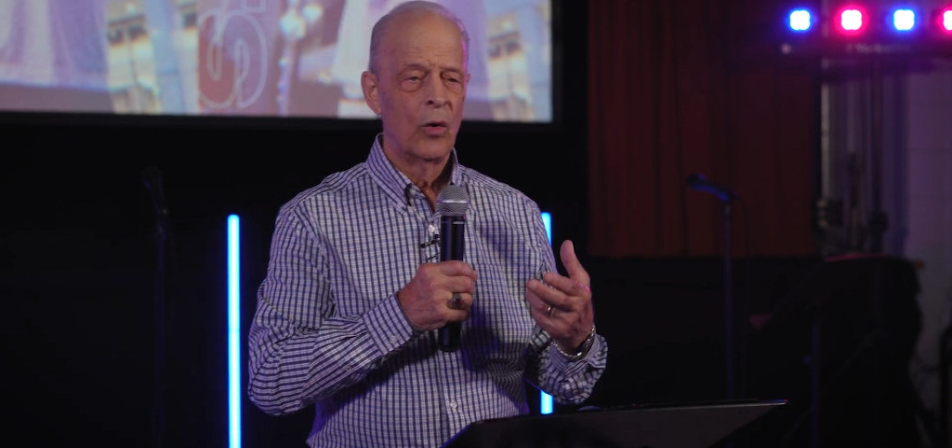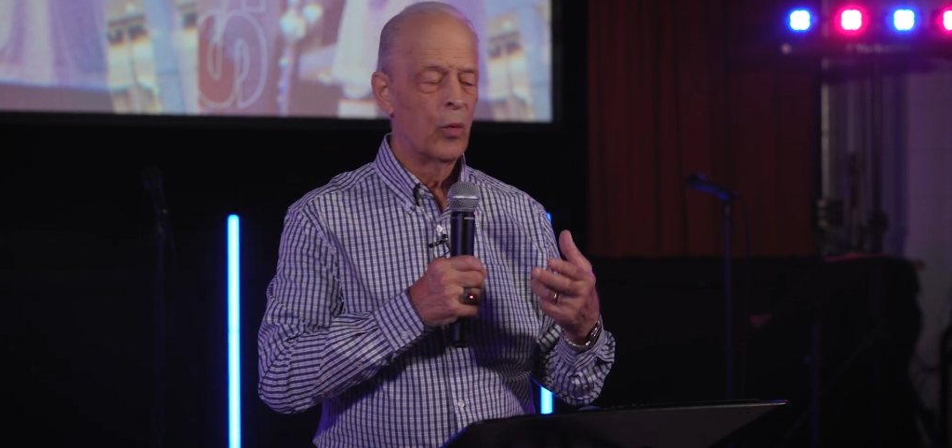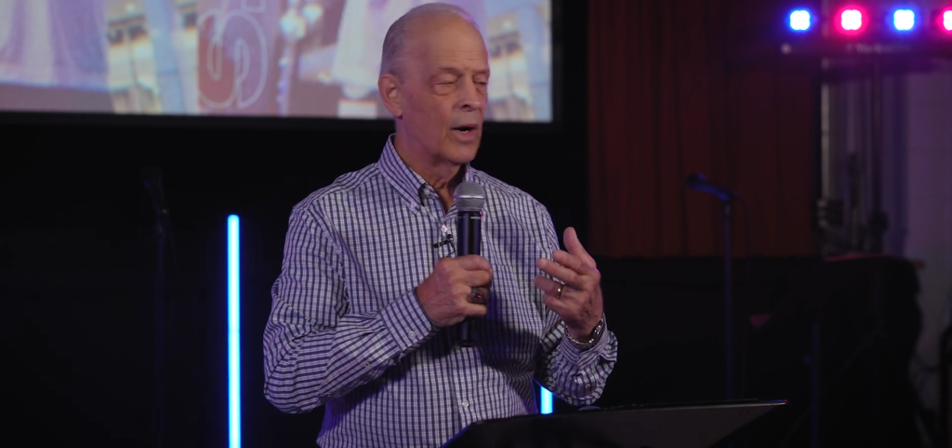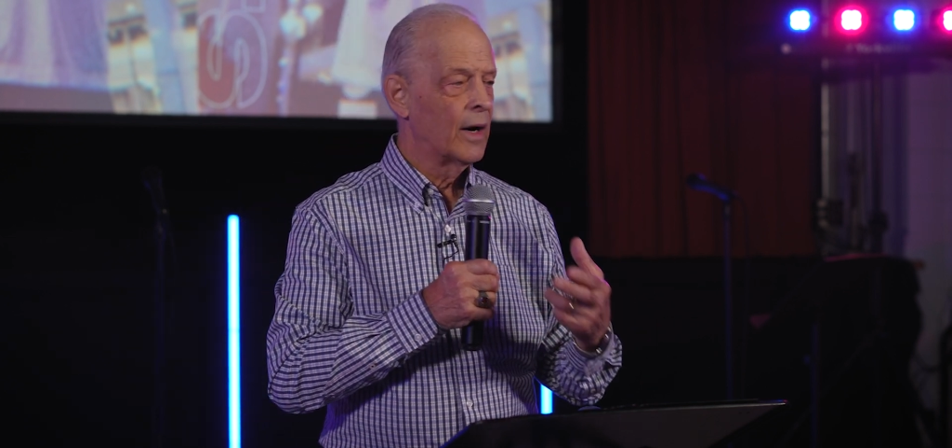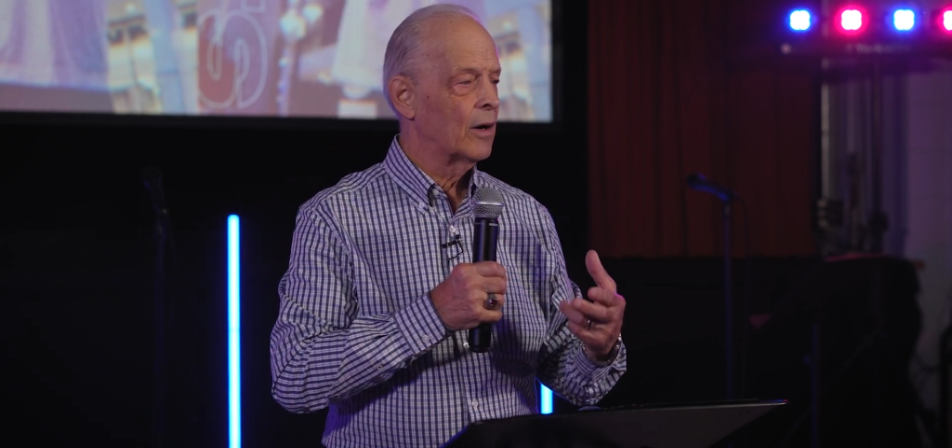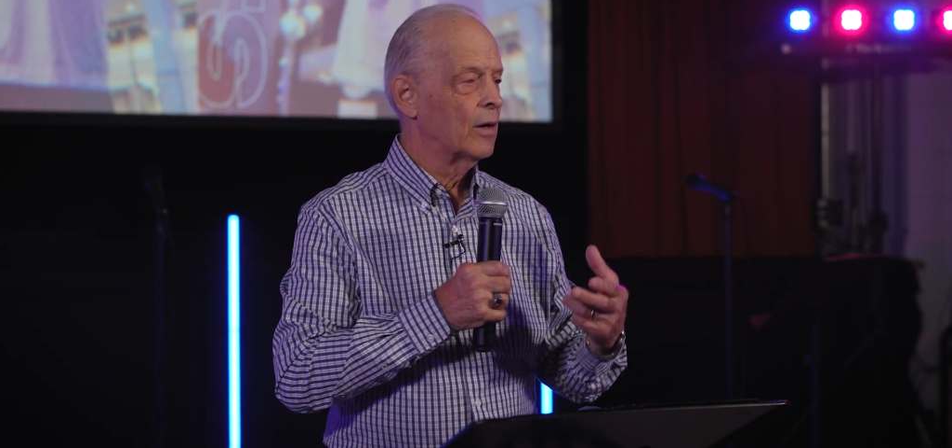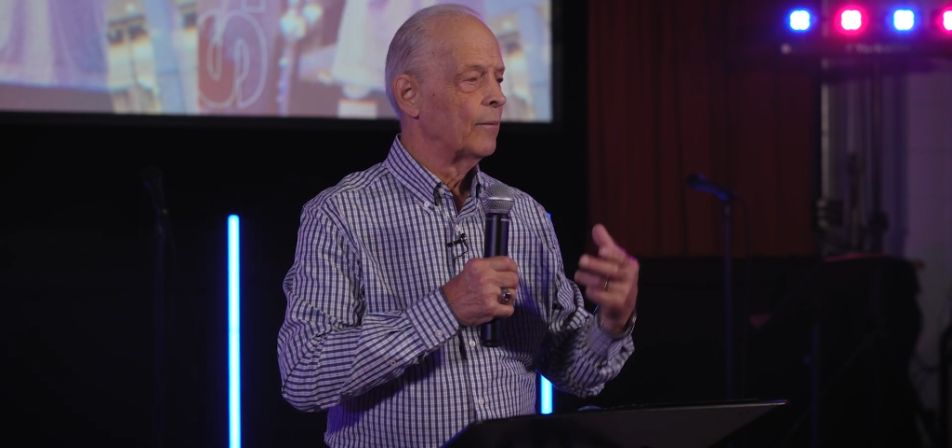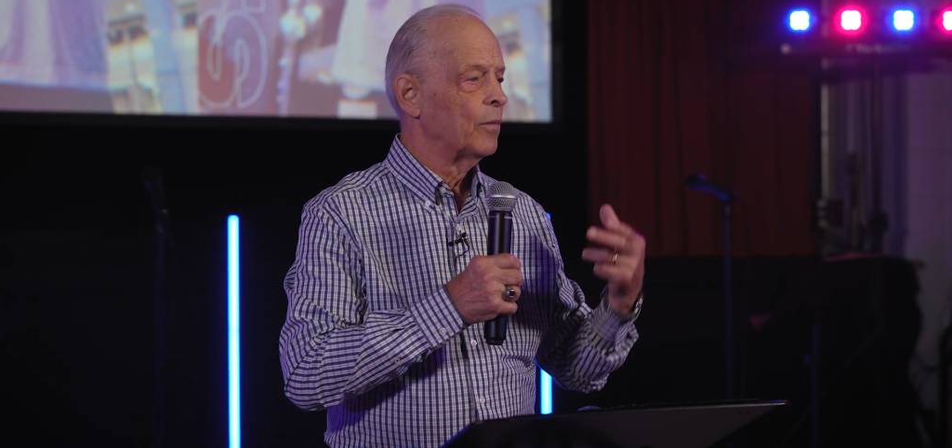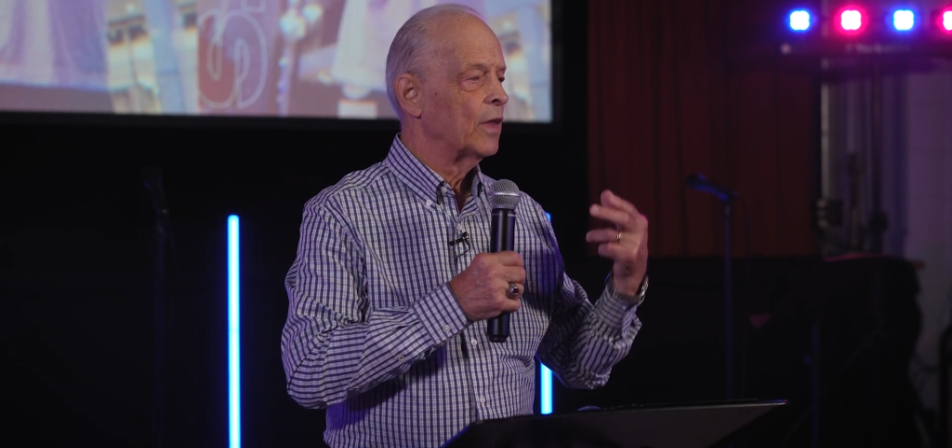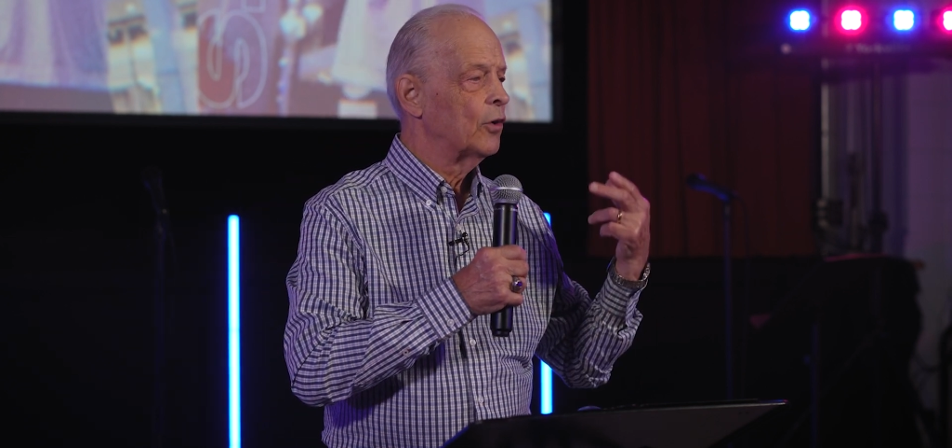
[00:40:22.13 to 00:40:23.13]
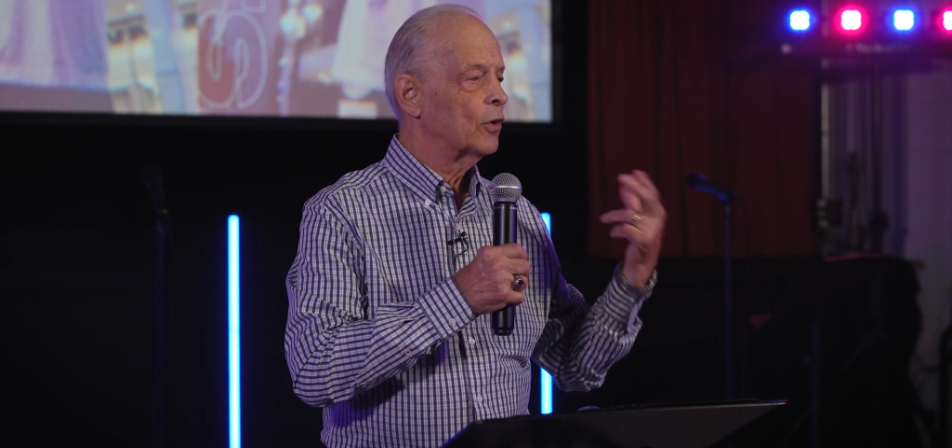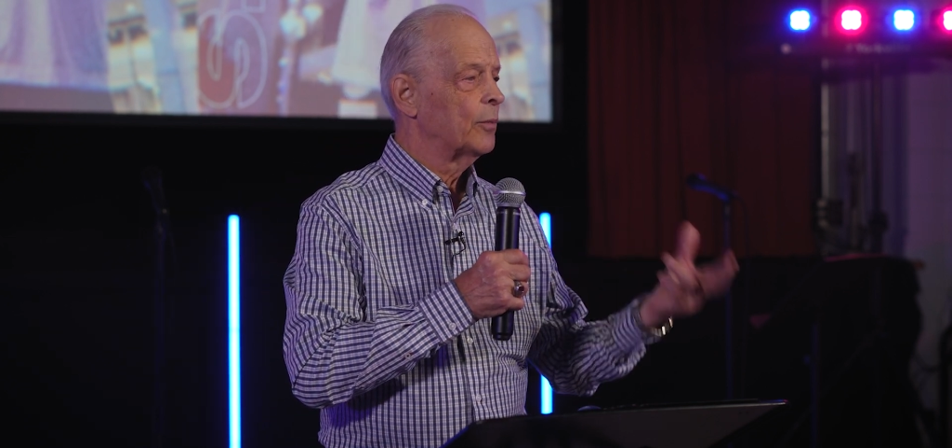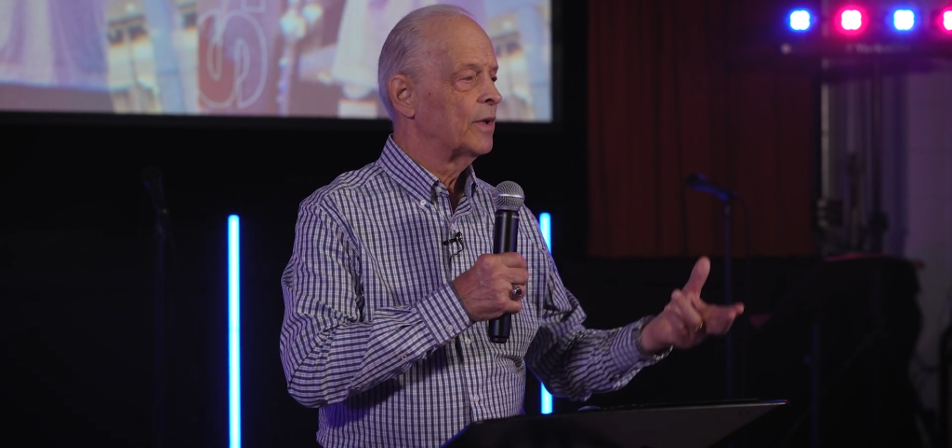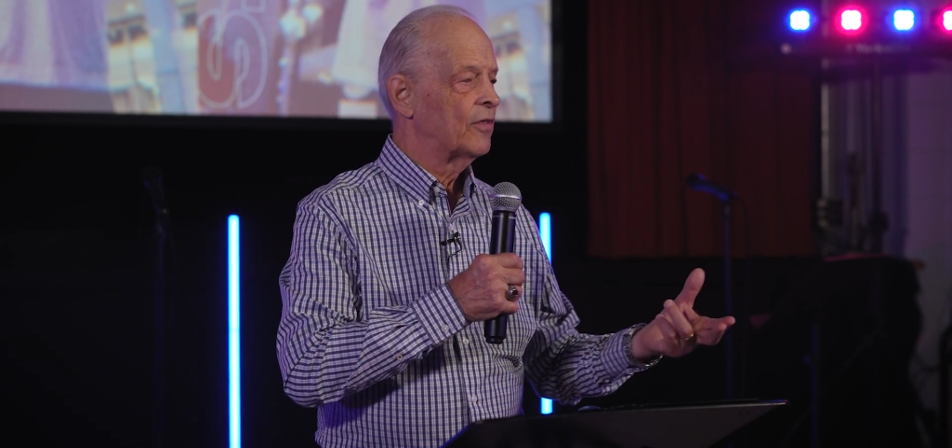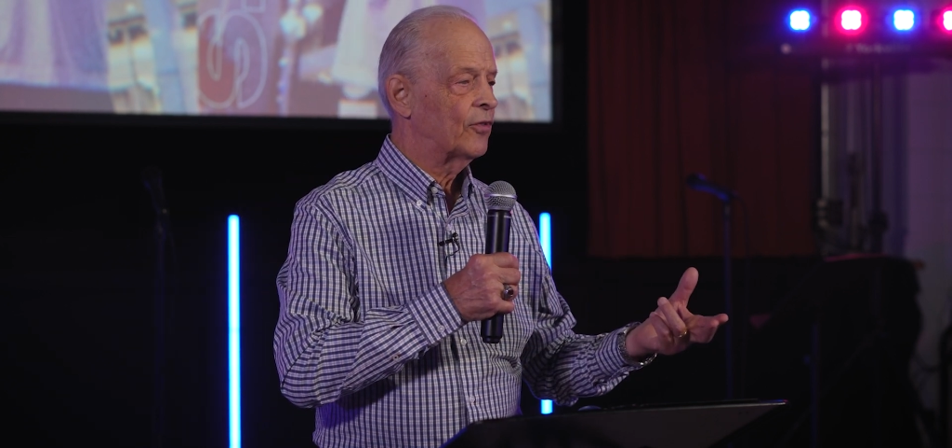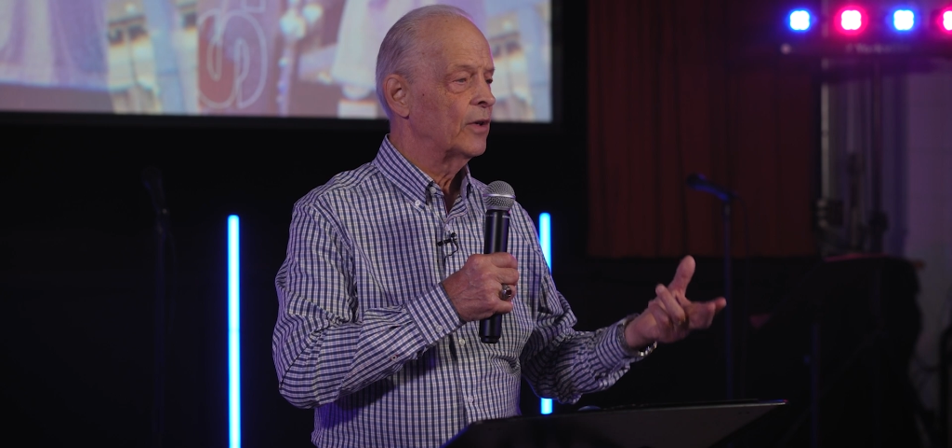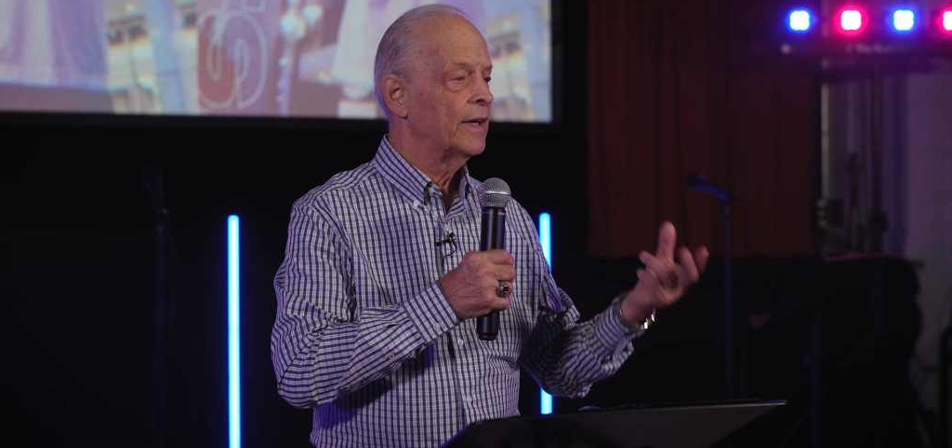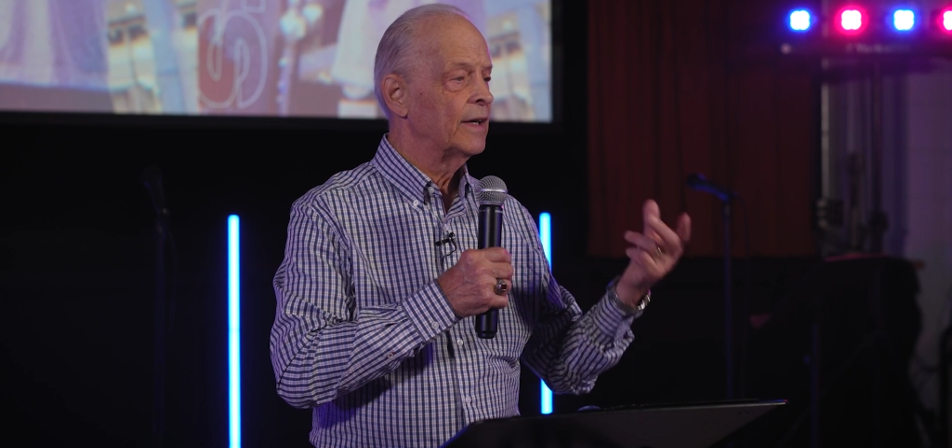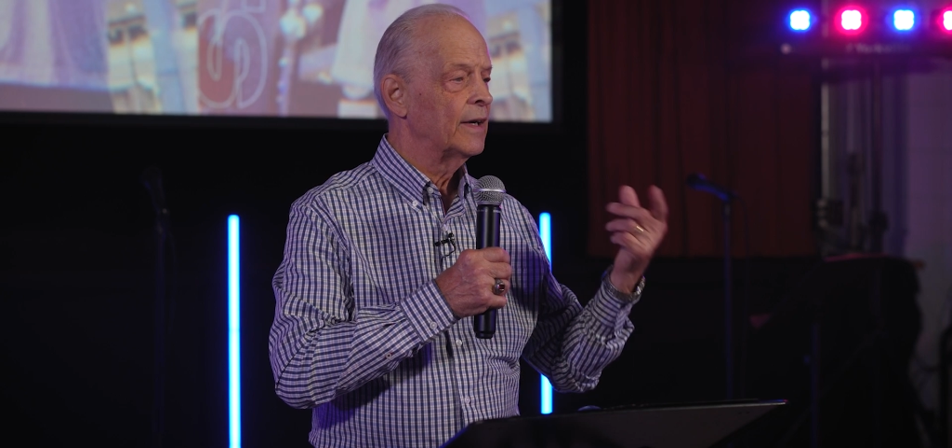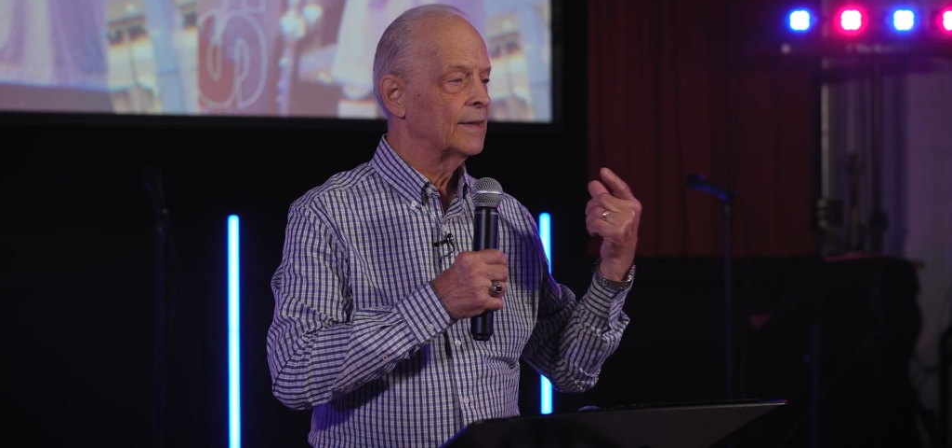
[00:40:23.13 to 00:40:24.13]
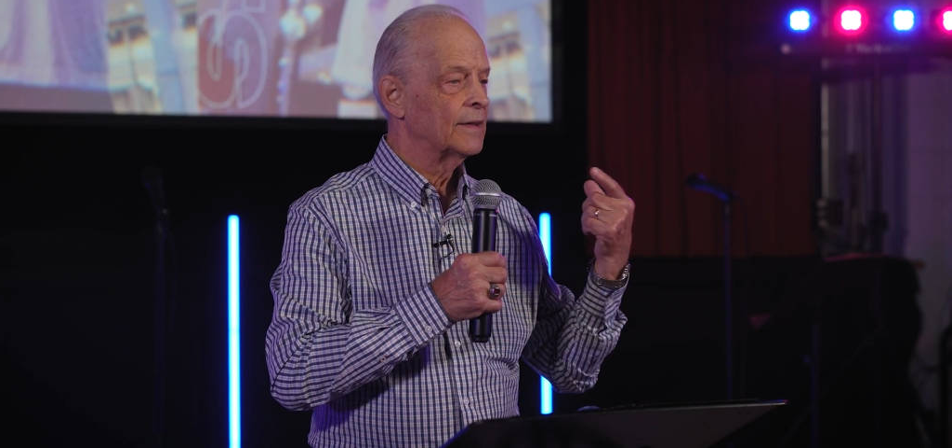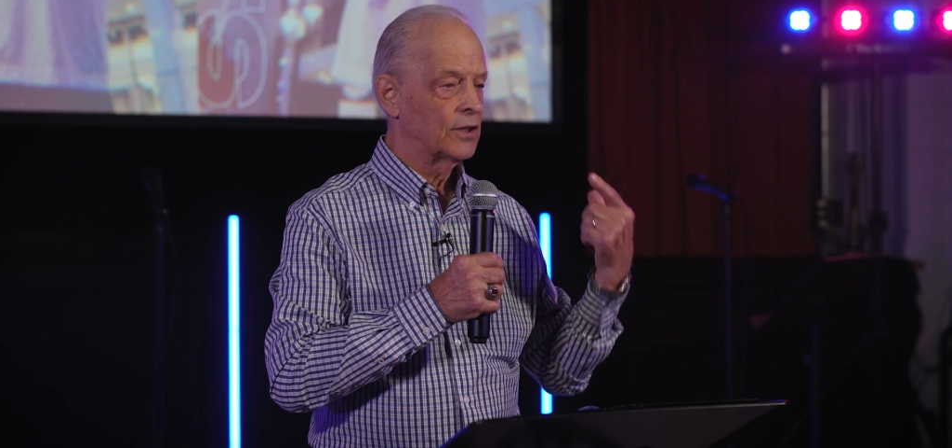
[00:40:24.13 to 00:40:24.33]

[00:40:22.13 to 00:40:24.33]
where you can be free